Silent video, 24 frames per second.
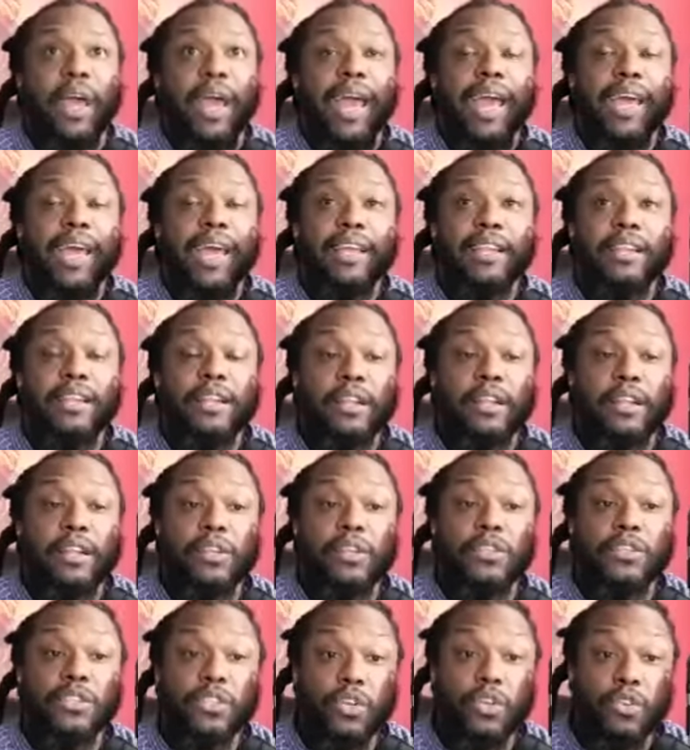and
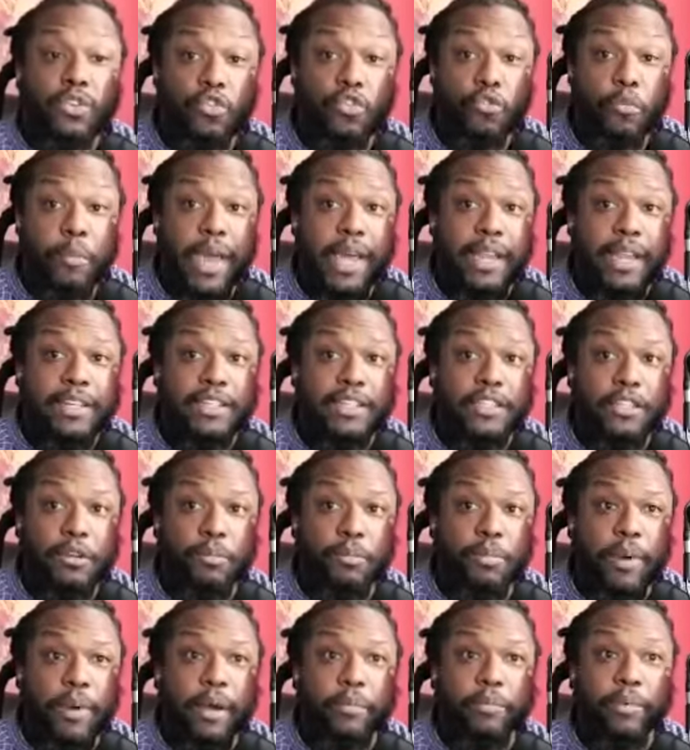so you manage the
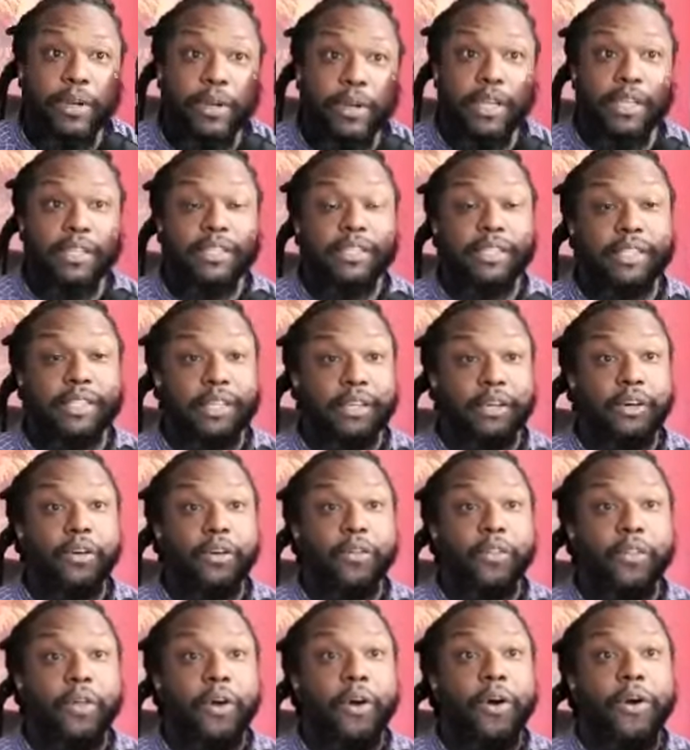property
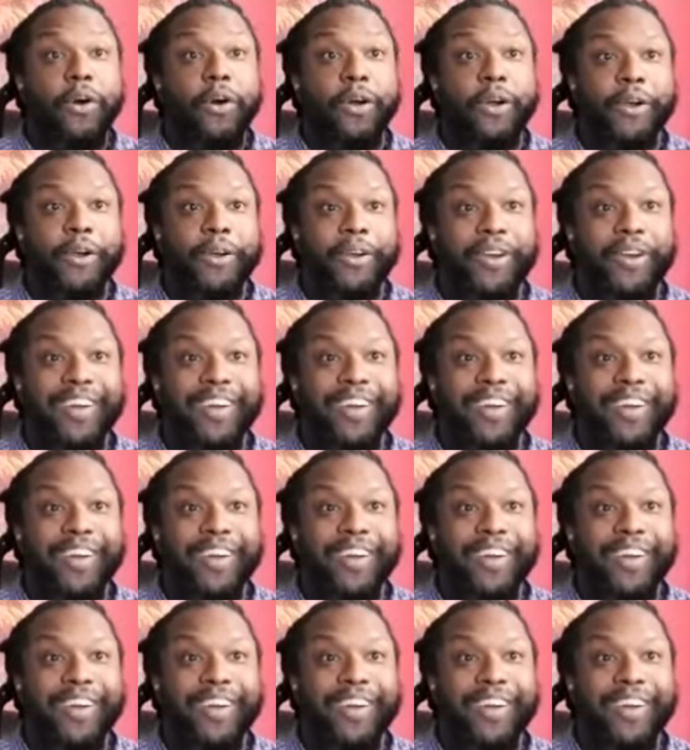still, or?